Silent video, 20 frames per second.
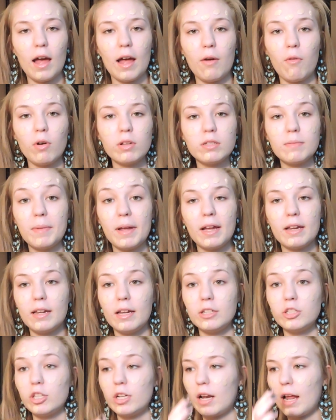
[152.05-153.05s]
wasn't paying
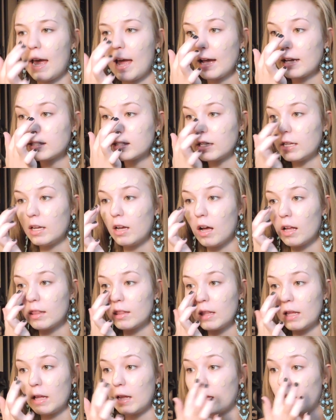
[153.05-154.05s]
attention. I accidentally got
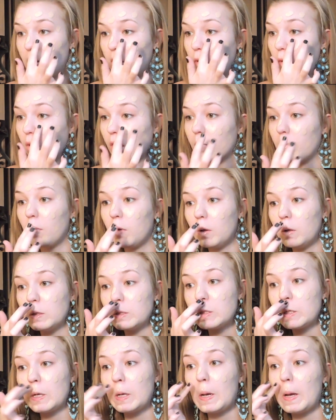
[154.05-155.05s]
the normal
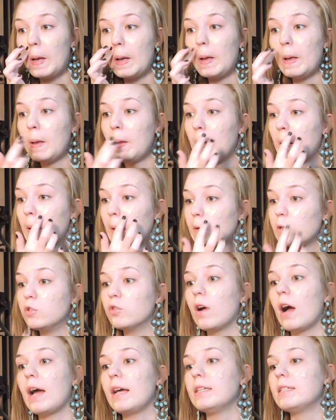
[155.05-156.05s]
to
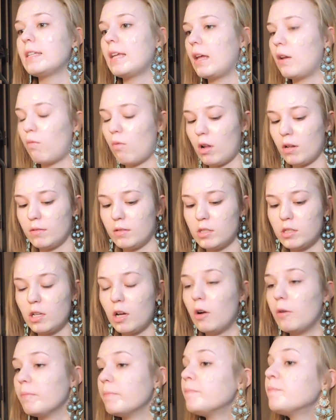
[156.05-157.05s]
dry skin one.
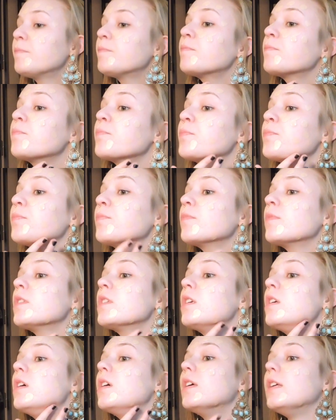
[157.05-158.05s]
So
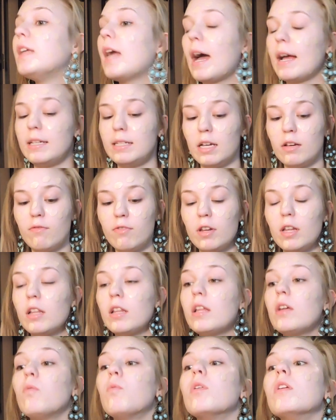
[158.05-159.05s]
yeah, I
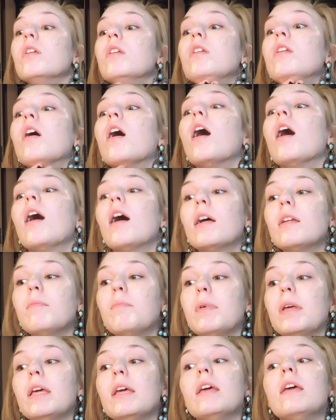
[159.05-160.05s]
definitely would not
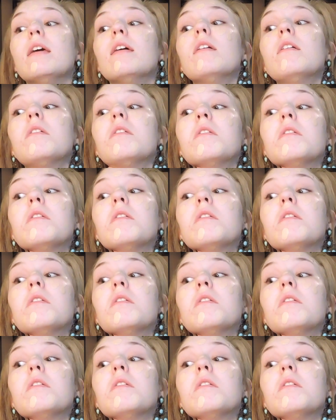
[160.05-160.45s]
be